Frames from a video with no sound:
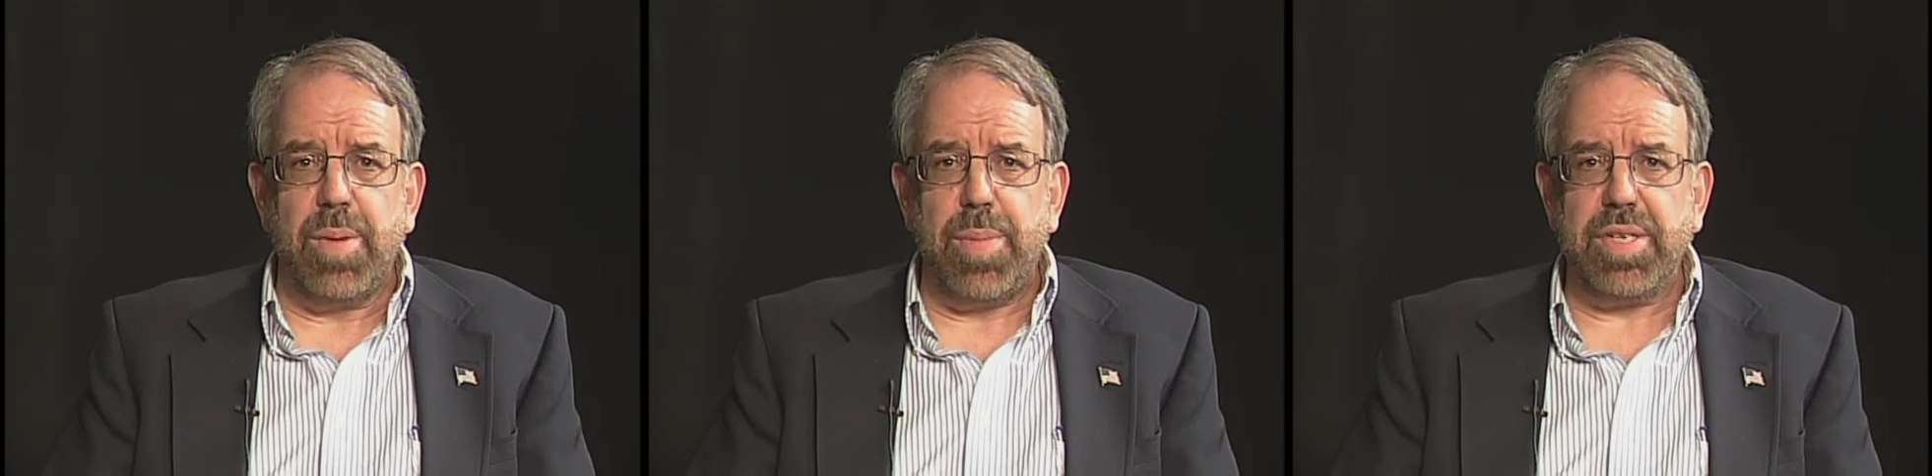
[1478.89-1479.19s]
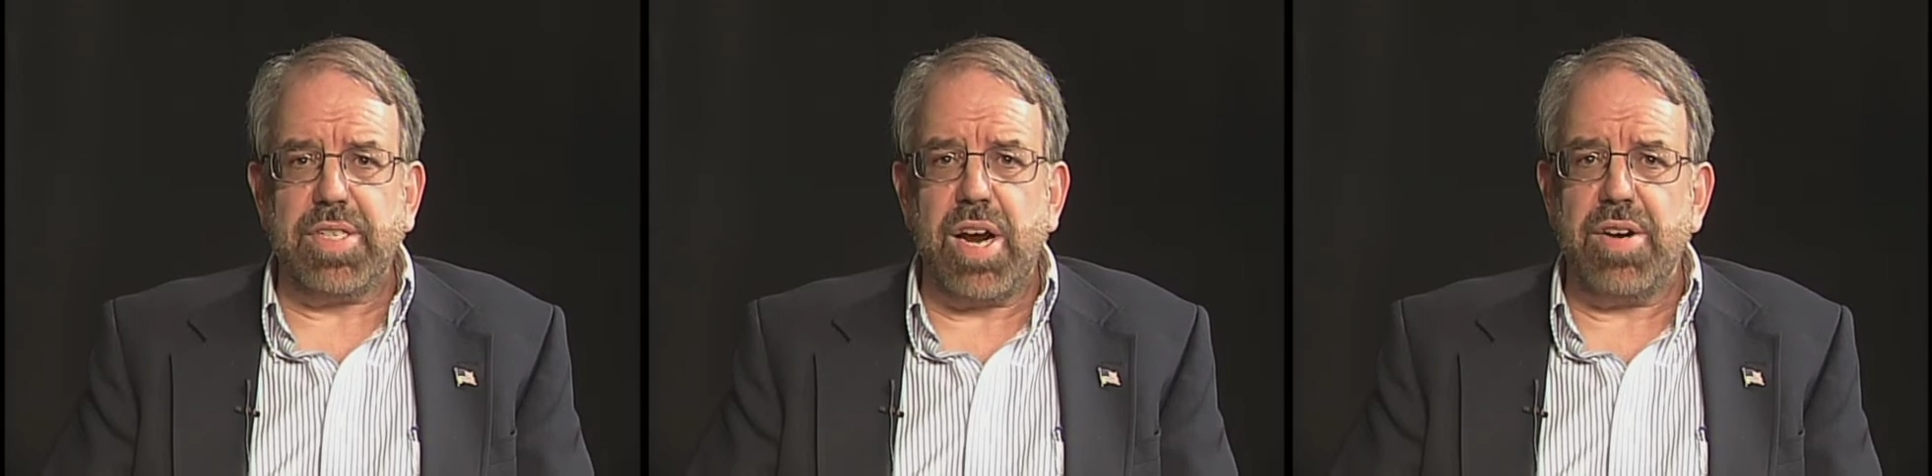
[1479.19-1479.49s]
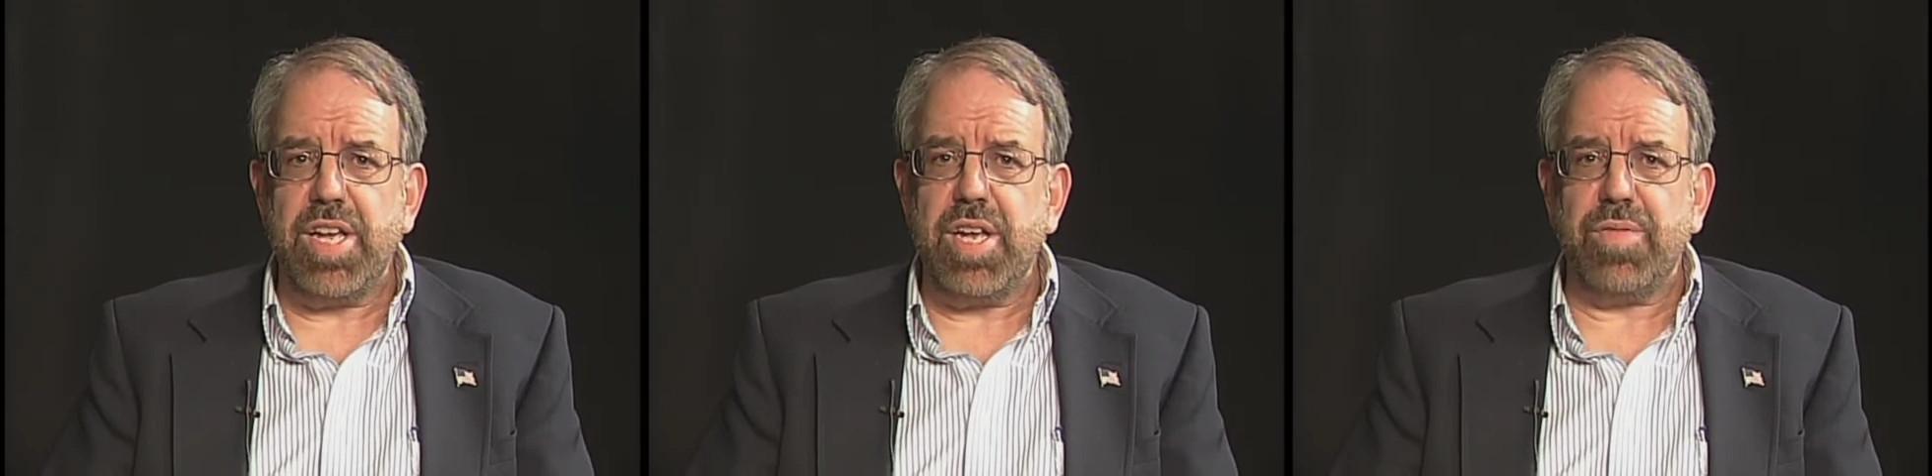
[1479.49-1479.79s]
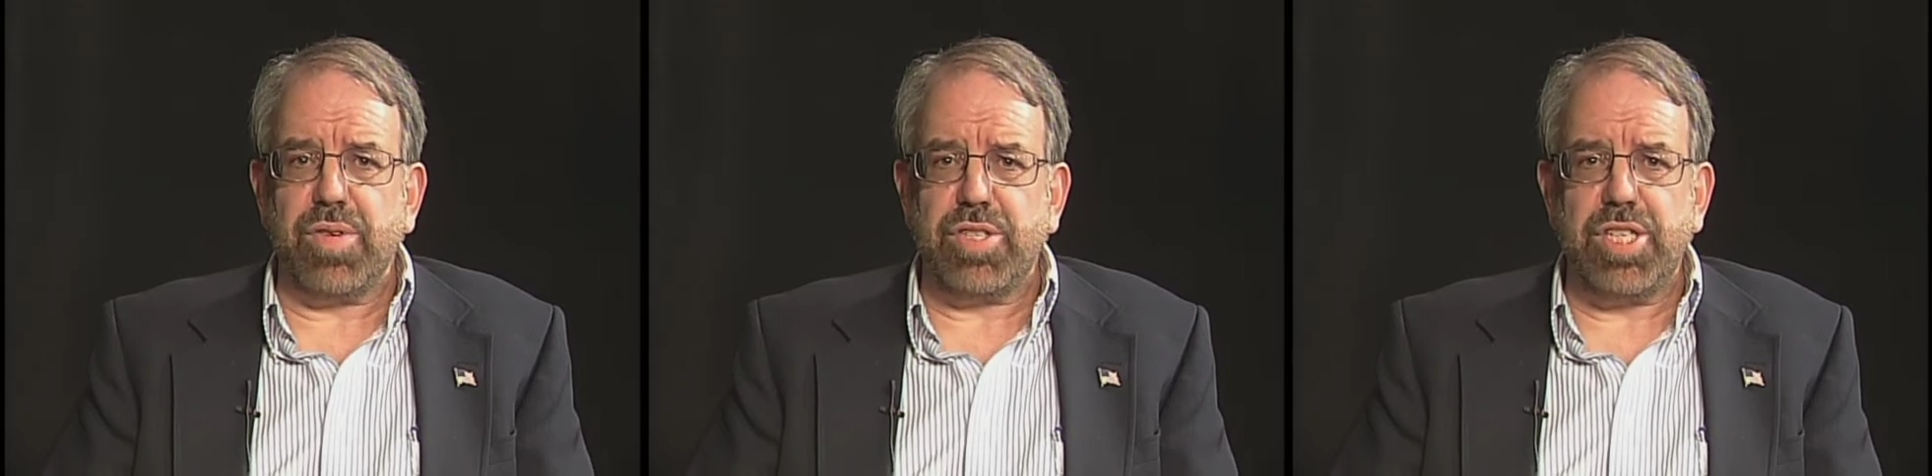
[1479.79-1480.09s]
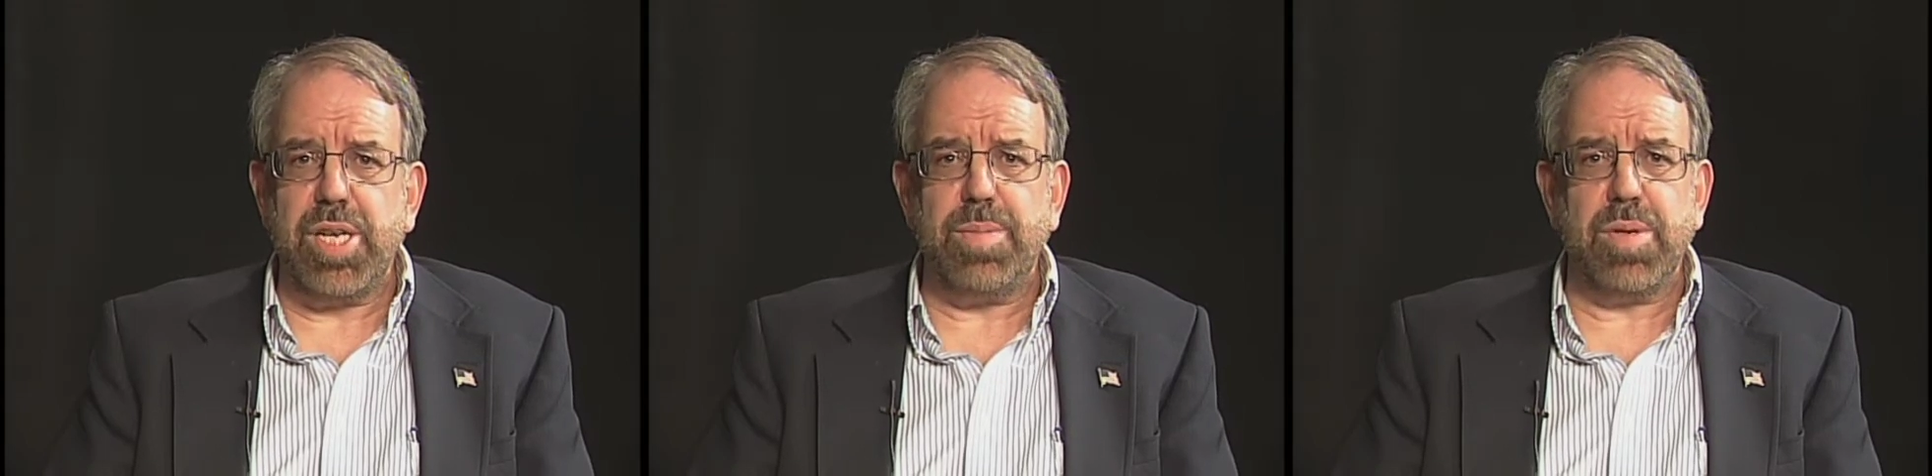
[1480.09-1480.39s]
pits our need for
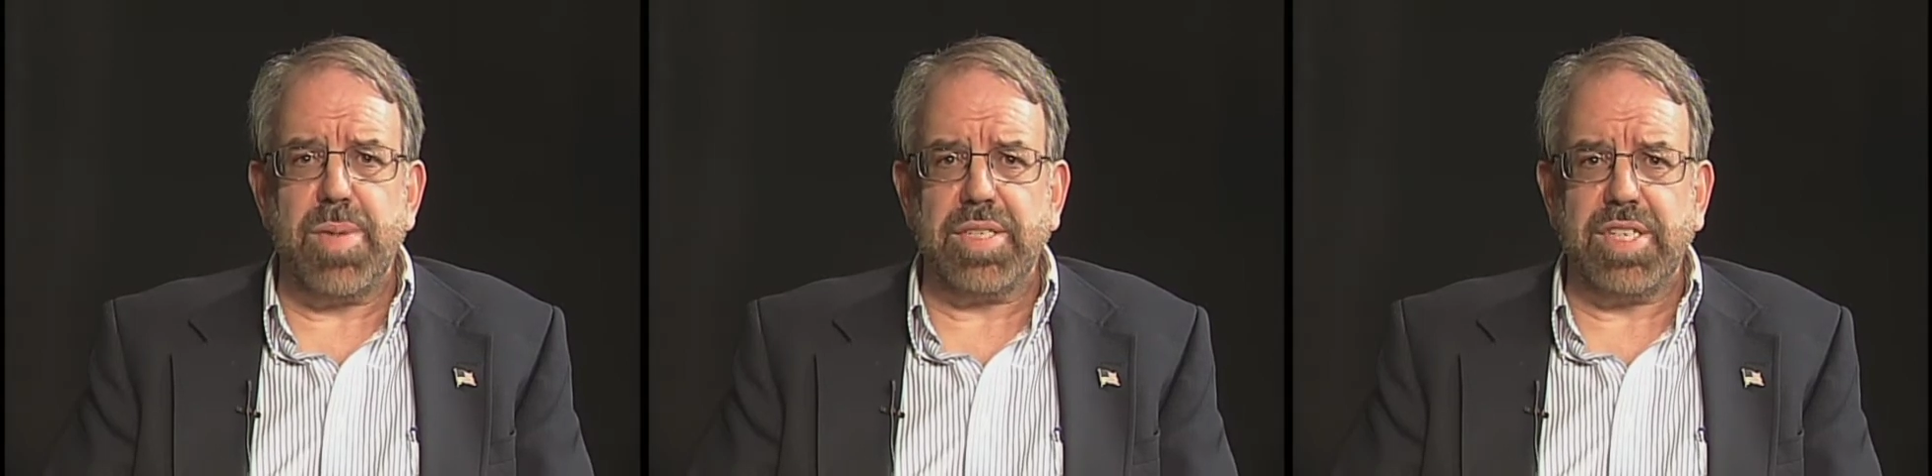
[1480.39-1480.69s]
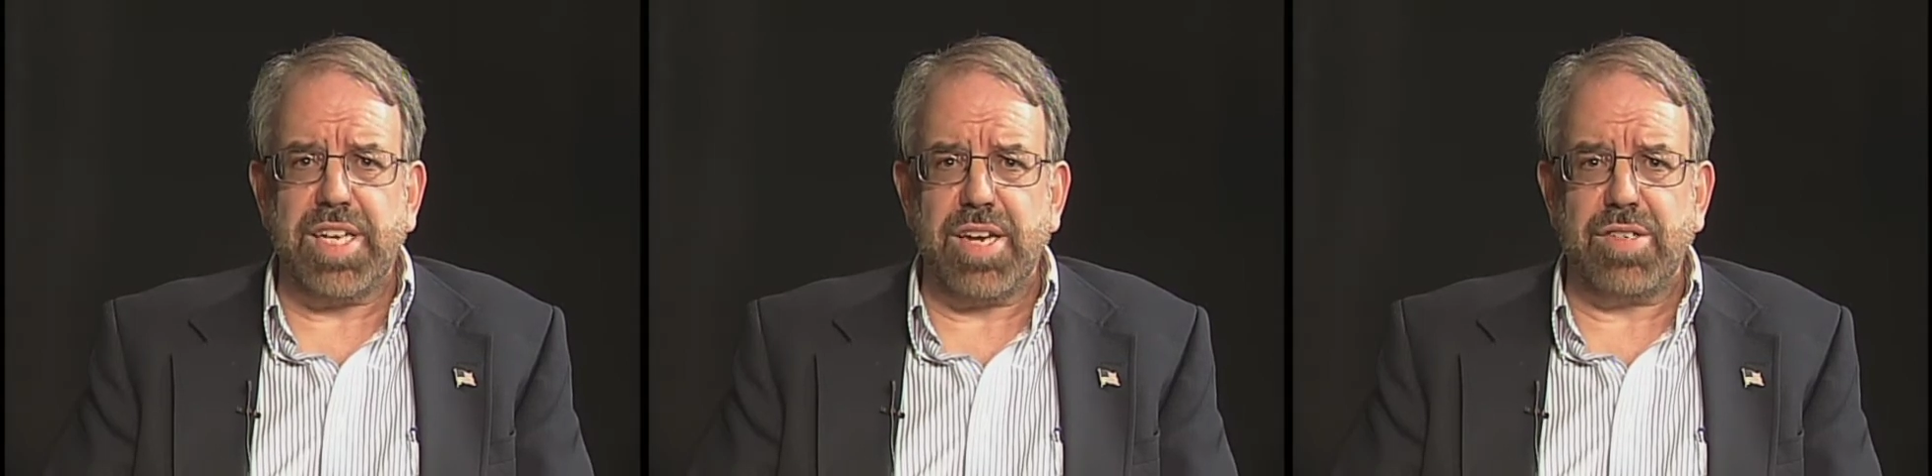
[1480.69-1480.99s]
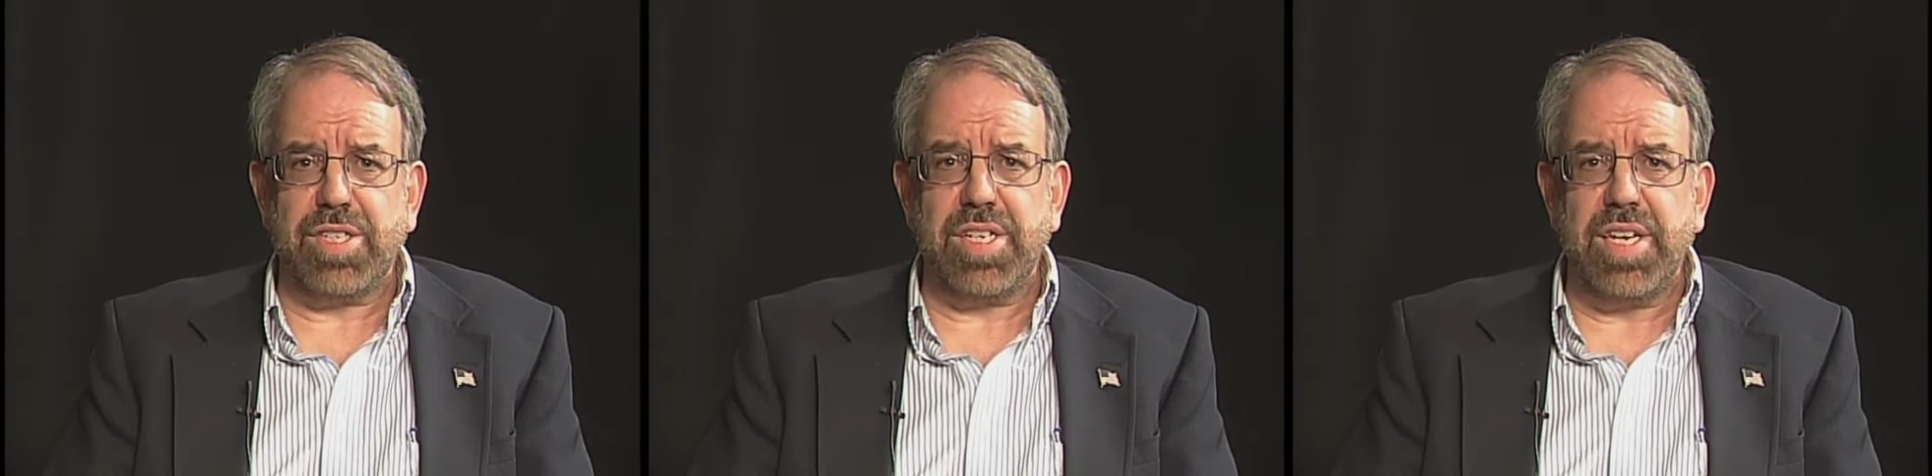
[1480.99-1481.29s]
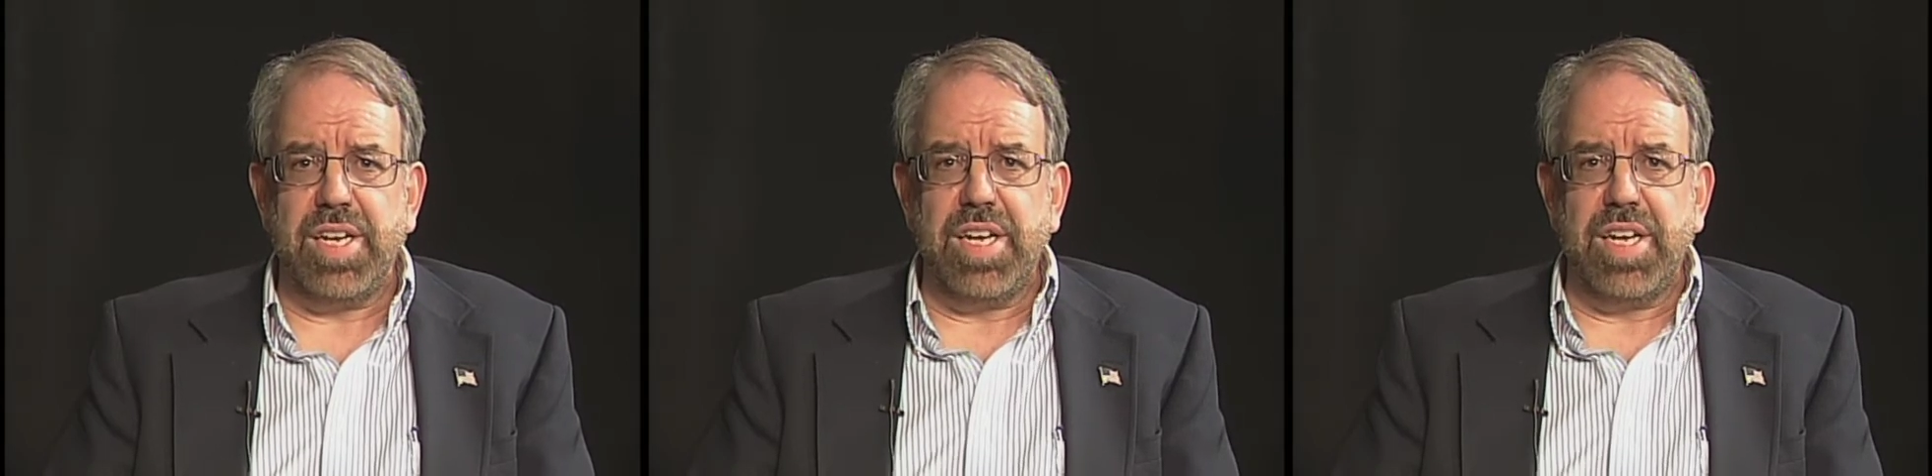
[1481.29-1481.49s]
cheap domestic energy